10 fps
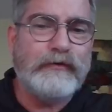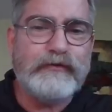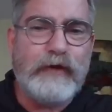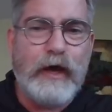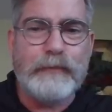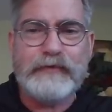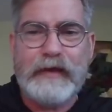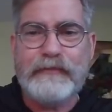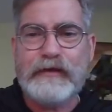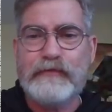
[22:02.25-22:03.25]
Psalm
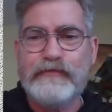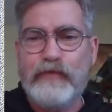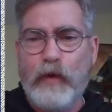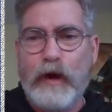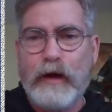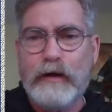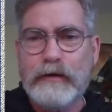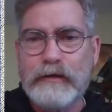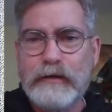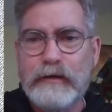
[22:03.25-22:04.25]
74,
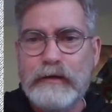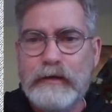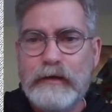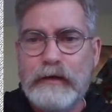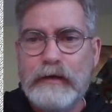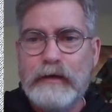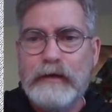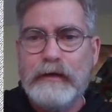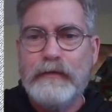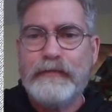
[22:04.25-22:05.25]

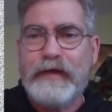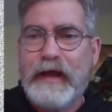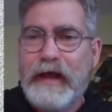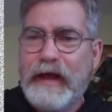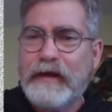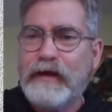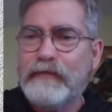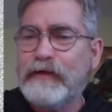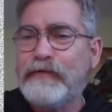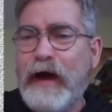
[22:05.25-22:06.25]
the head
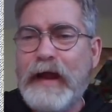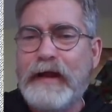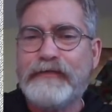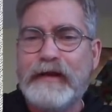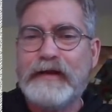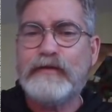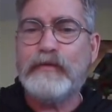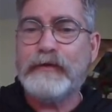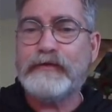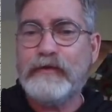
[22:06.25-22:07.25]
of Leviathan
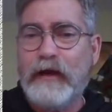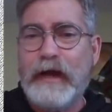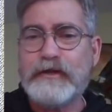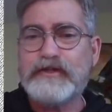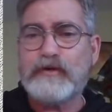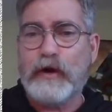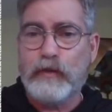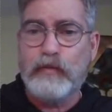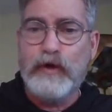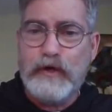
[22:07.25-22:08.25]
was crushed or
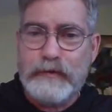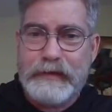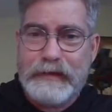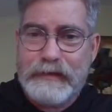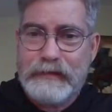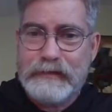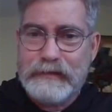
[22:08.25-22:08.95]
wounded,